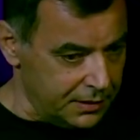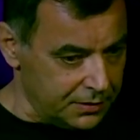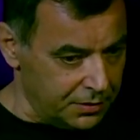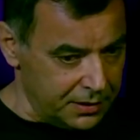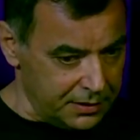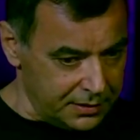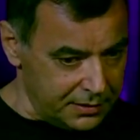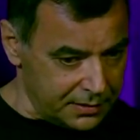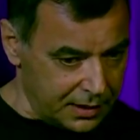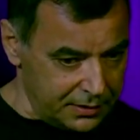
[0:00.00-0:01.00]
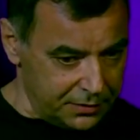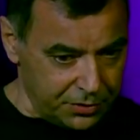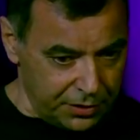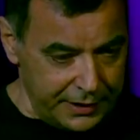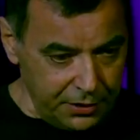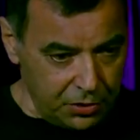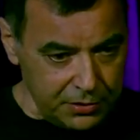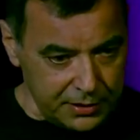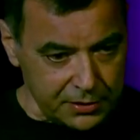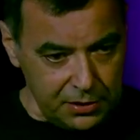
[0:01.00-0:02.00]
So th this is kind of, so in
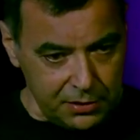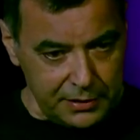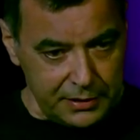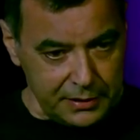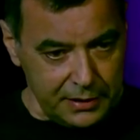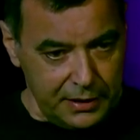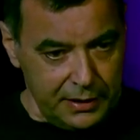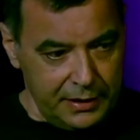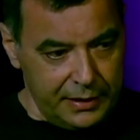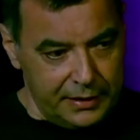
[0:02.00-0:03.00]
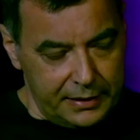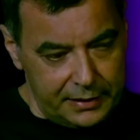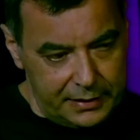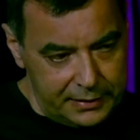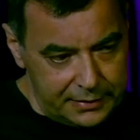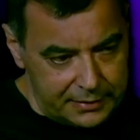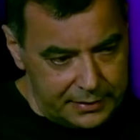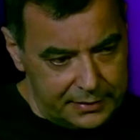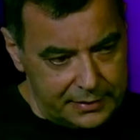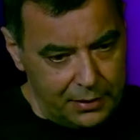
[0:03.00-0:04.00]
context learning is,
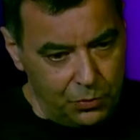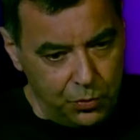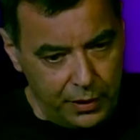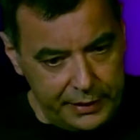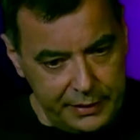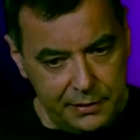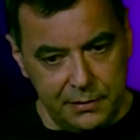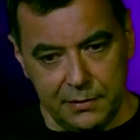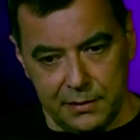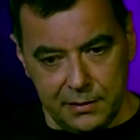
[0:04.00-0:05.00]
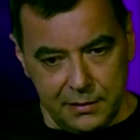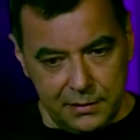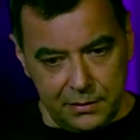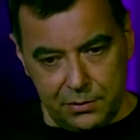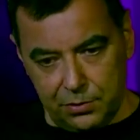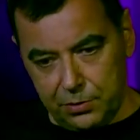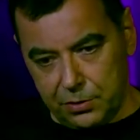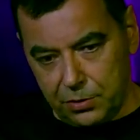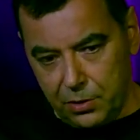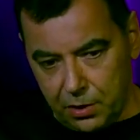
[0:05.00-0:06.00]
is a way to, go,
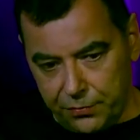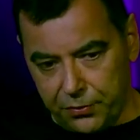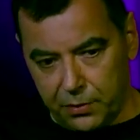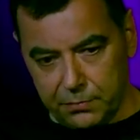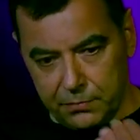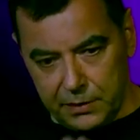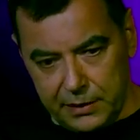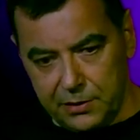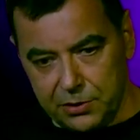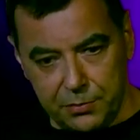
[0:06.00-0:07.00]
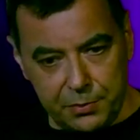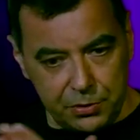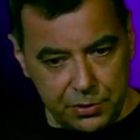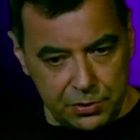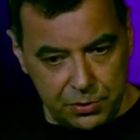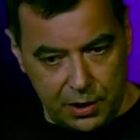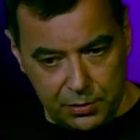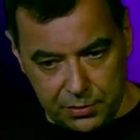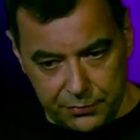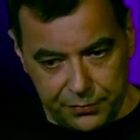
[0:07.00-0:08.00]
to go from in distribution to out of